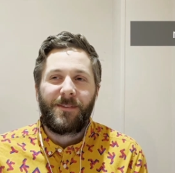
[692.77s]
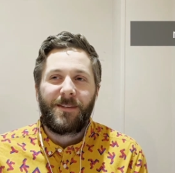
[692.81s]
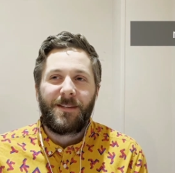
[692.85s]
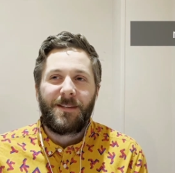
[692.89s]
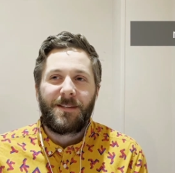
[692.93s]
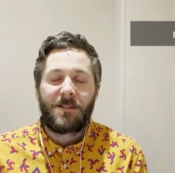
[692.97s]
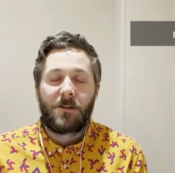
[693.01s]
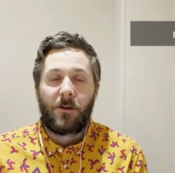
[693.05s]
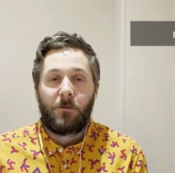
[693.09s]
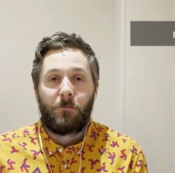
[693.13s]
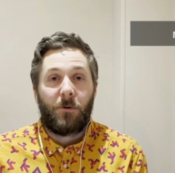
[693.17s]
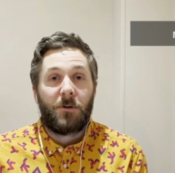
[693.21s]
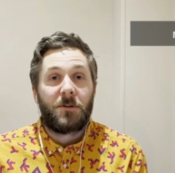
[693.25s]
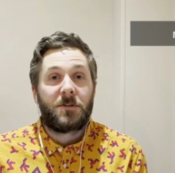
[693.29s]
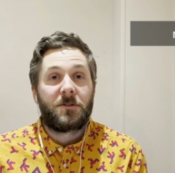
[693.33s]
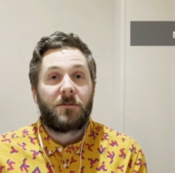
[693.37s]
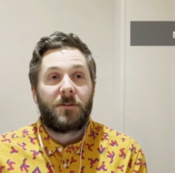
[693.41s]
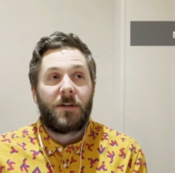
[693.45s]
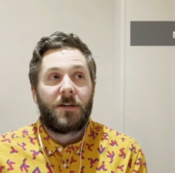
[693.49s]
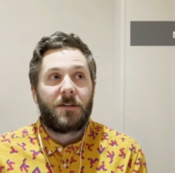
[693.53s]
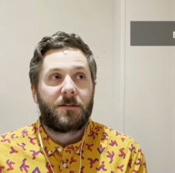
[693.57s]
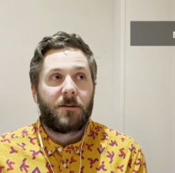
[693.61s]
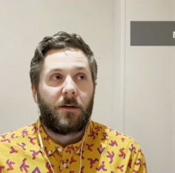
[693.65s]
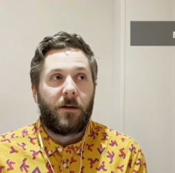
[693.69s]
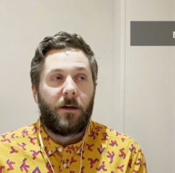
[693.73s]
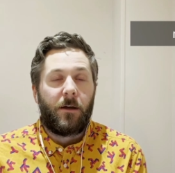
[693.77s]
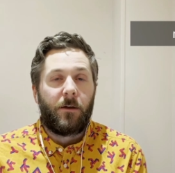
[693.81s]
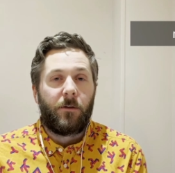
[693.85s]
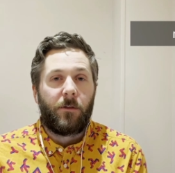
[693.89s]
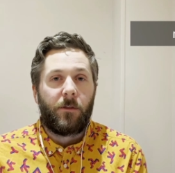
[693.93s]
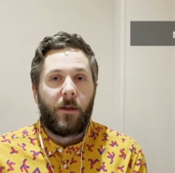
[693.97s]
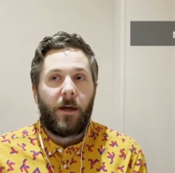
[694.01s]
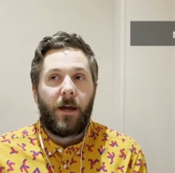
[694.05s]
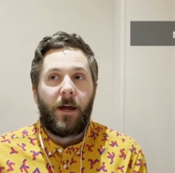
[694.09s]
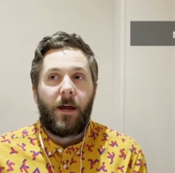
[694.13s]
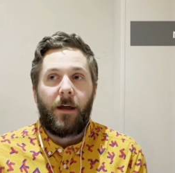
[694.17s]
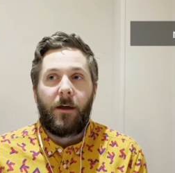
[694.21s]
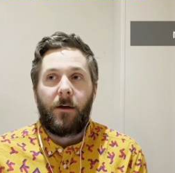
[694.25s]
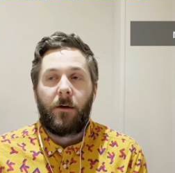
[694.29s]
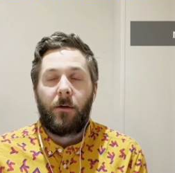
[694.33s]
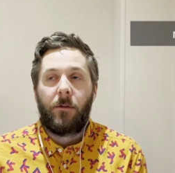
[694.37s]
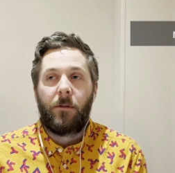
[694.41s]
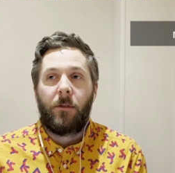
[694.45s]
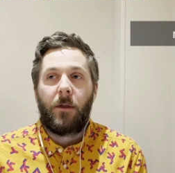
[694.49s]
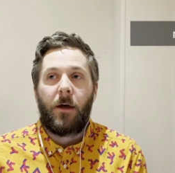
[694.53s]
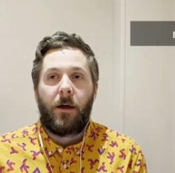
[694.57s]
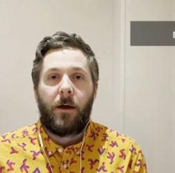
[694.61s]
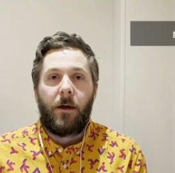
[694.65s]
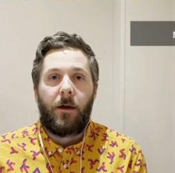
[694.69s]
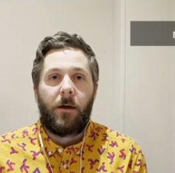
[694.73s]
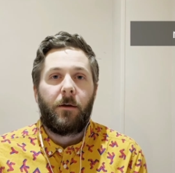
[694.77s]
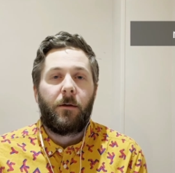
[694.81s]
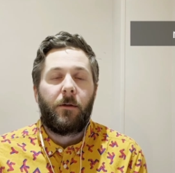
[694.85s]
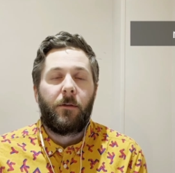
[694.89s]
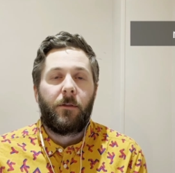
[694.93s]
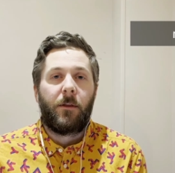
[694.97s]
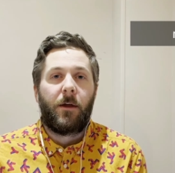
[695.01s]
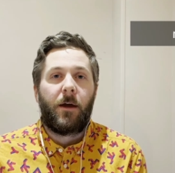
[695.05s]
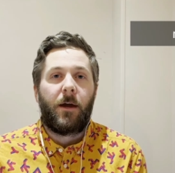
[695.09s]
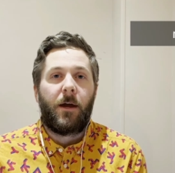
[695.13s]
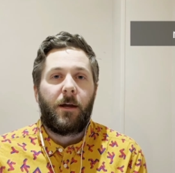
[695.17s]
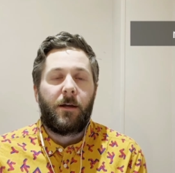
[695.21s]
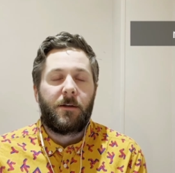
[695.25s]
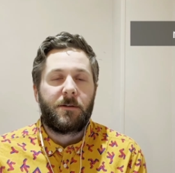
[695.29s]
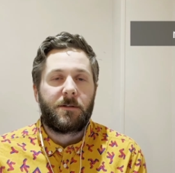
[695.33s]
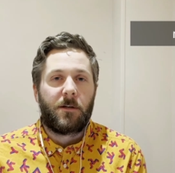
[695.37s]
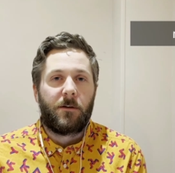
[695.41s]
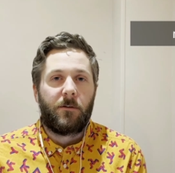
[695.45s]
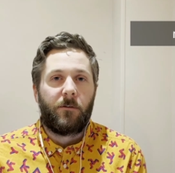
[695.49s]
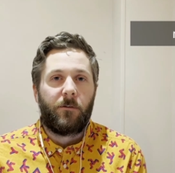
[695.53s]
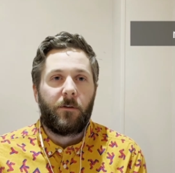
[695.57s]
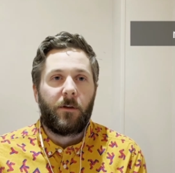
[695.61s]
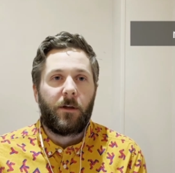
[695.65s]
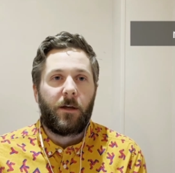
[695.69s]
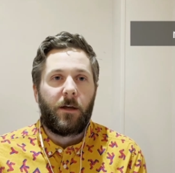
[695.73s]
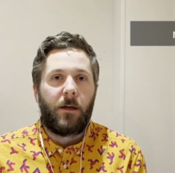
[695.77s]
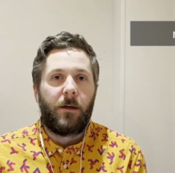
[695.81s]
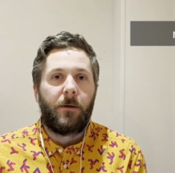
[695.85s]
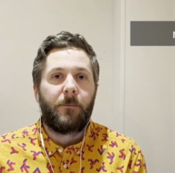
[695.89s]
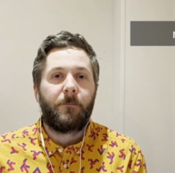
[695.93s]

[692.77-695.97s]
So Munster they say lay instead of lee.